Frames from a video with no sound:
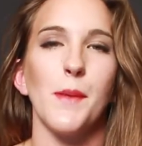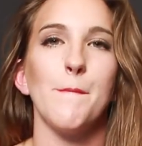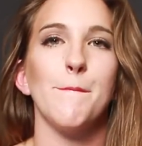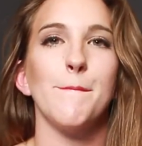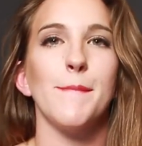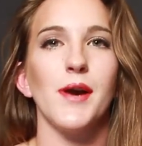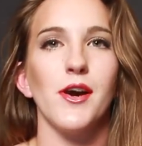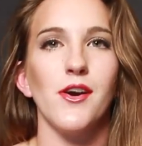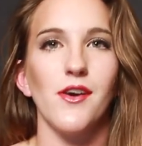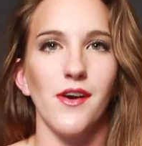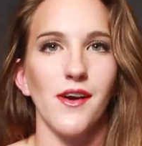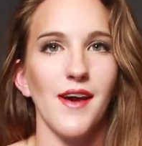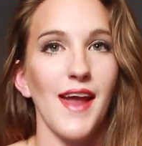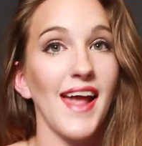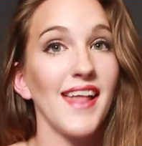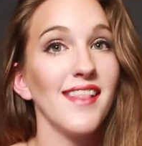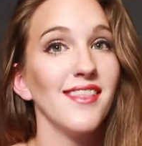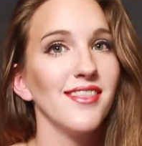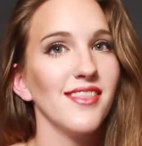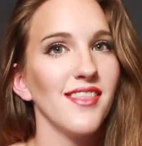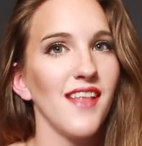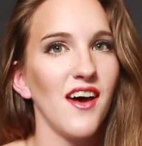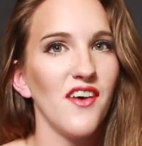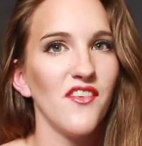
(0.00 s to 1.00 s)
the burn, I
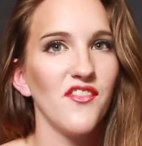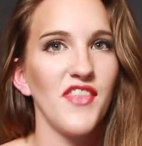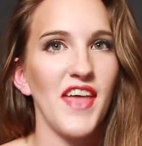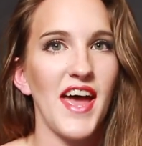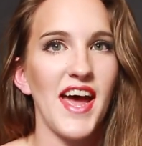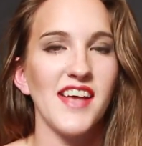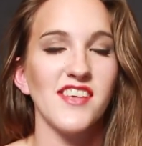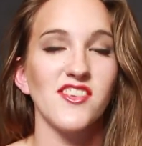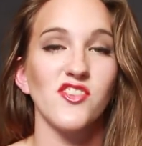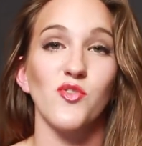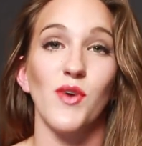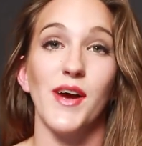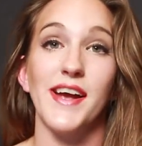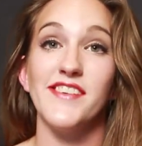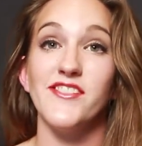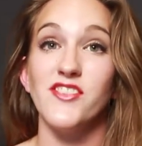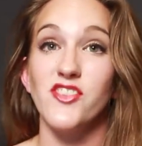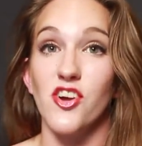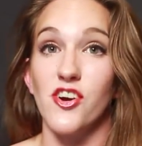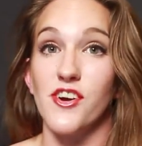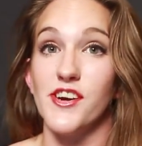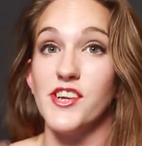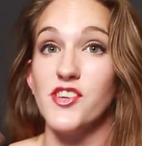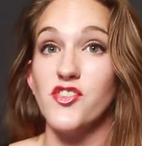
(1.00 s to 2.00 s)
love that. So I
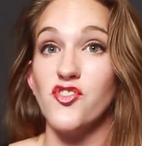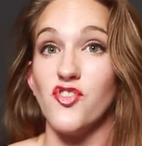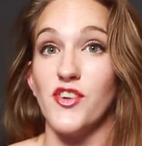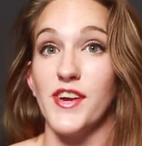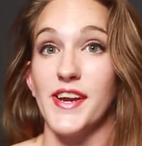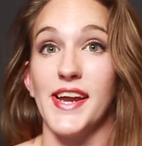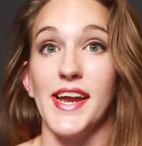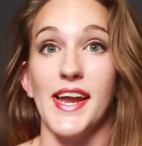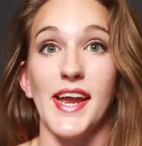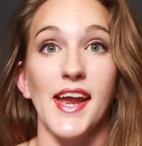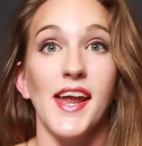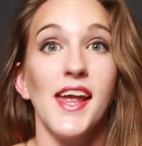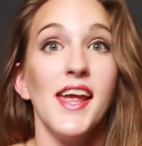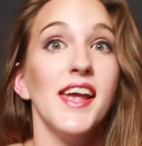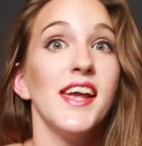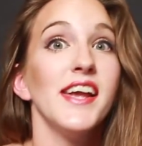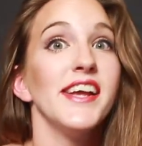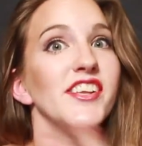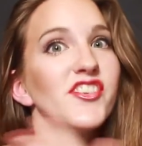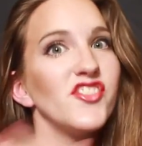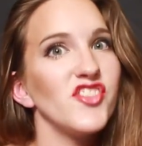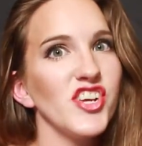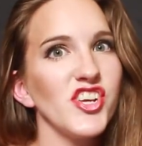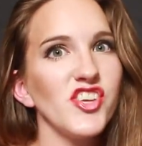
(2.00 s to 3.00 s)
started drinking
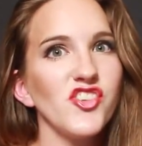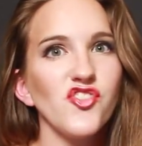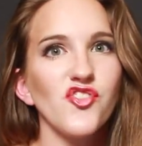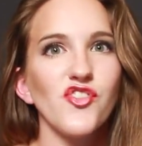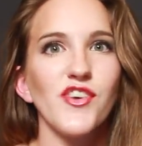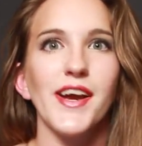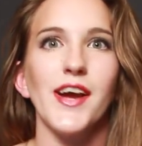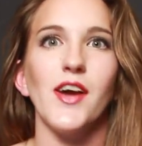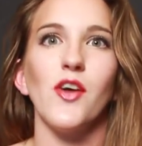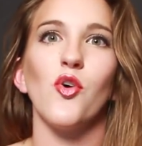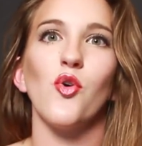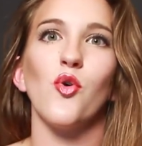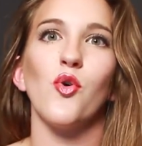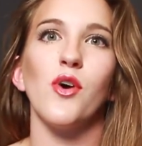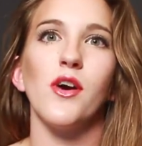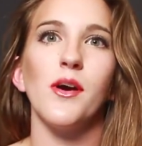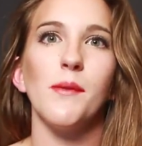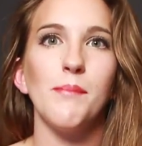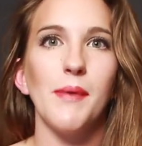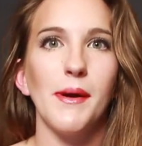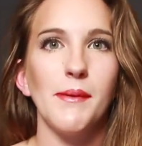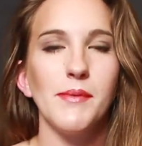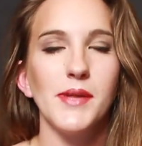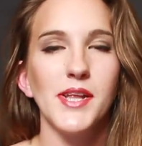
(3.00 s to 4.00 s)
ginger ale or
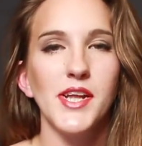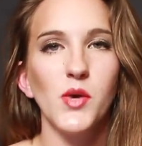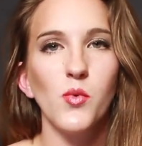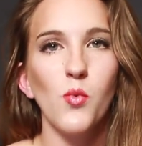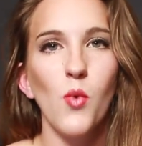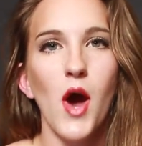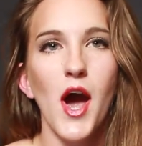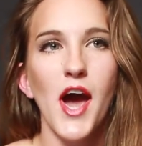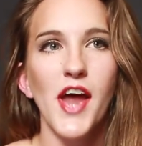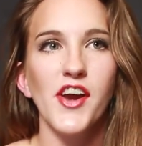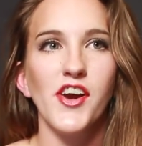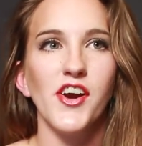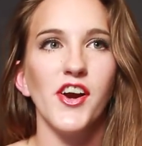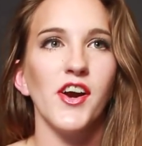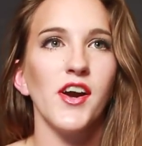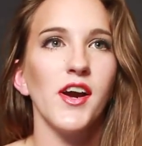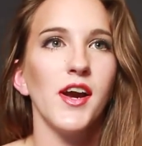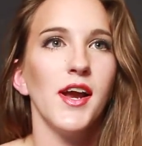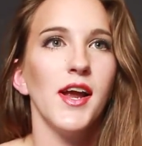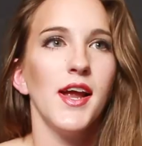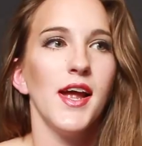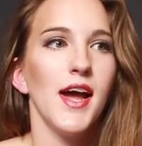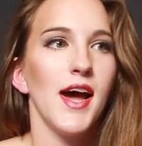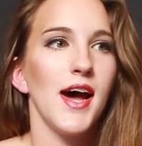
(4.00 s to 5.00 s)
bubbly water.
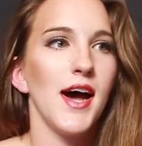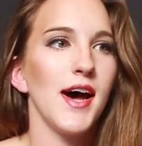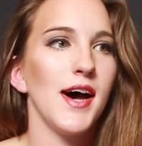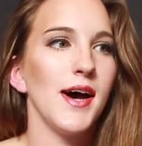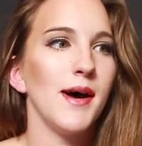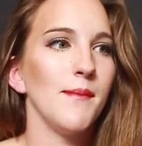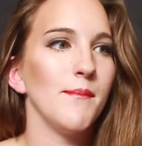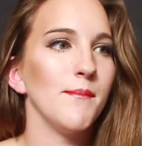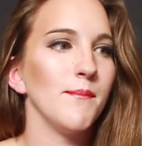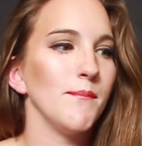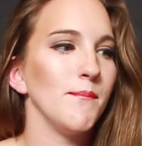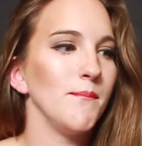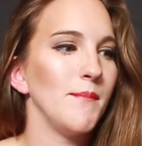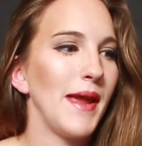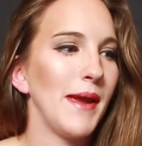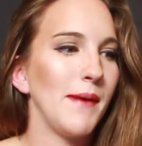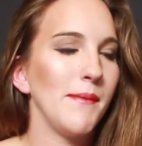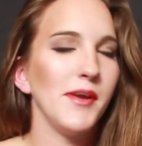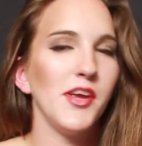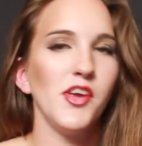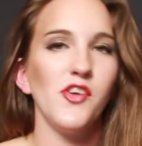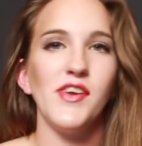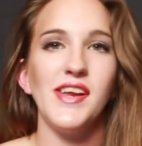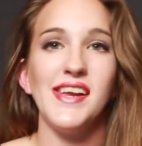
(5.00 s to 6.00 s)
Um,
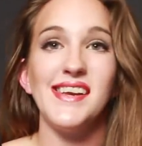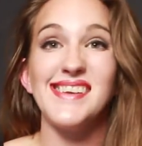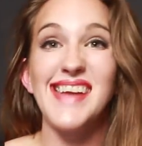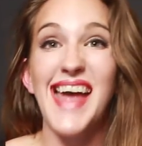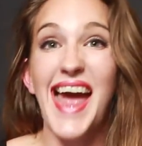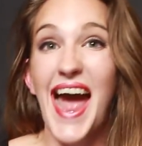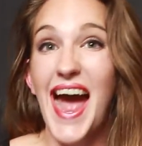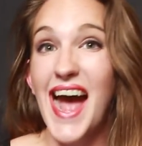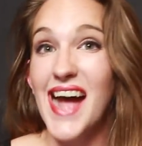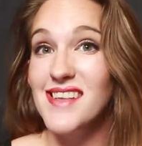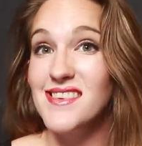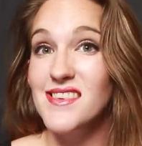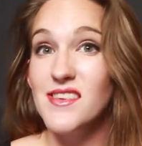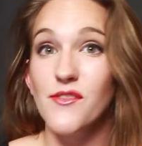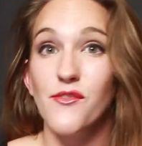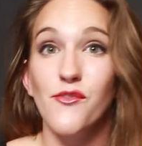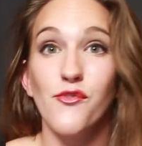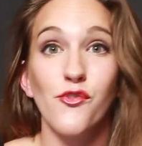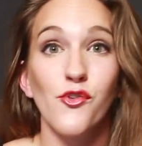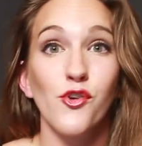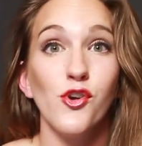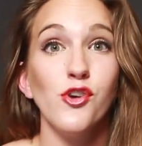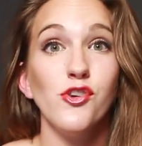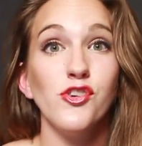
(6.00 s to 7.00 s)
maybe you need to add some
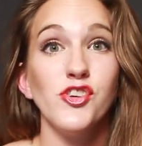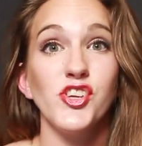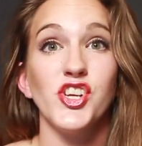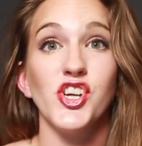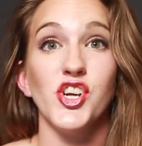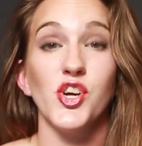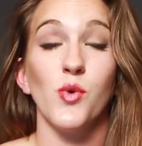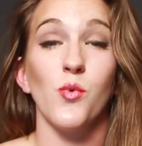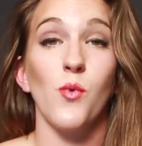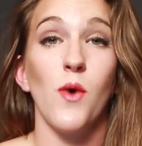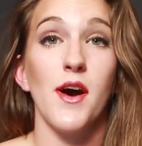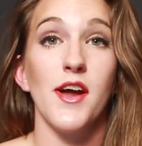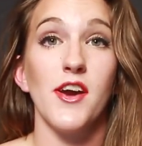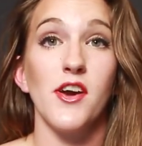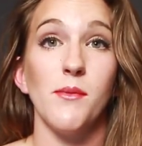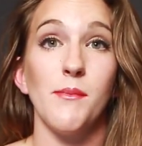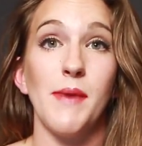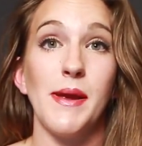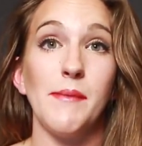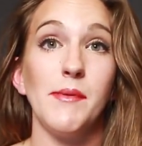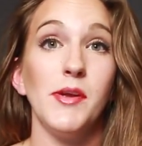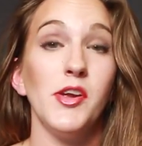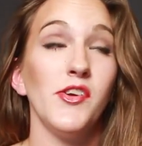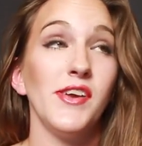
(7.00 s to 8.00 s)
fruit to your water.
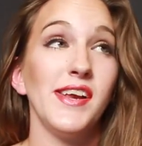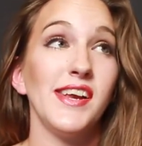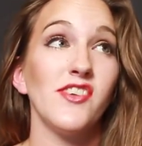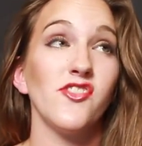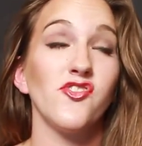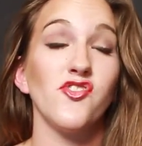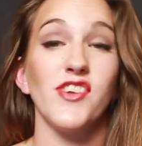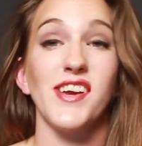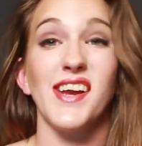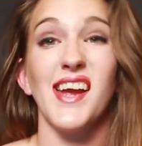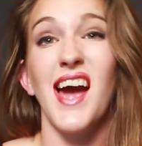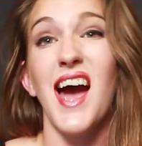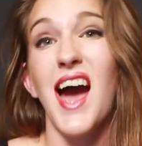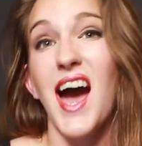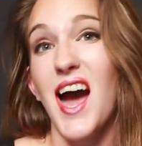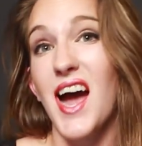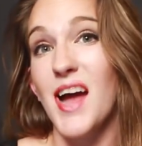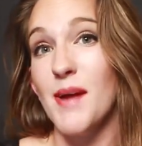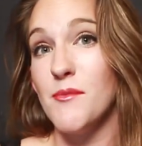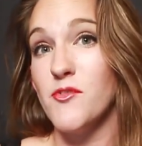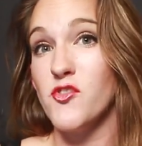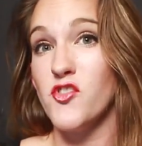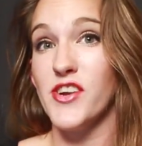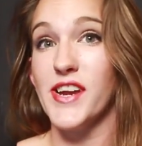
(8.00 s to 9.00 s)
Maybe you need to drink it
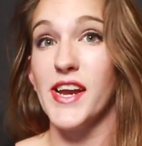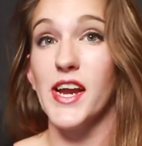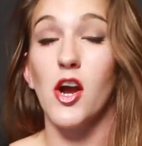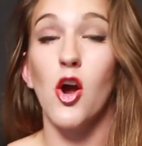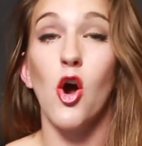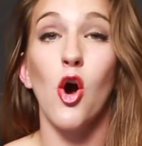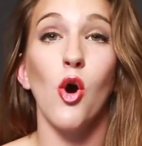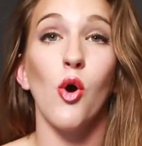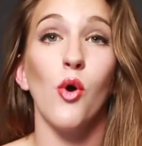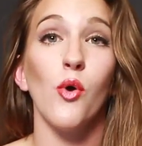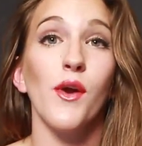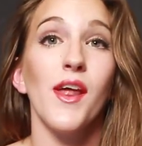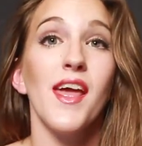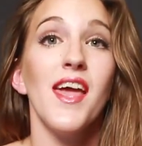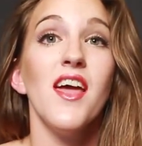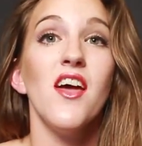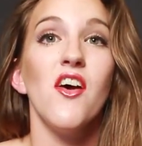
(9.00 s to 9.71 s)
hot, drink it cold.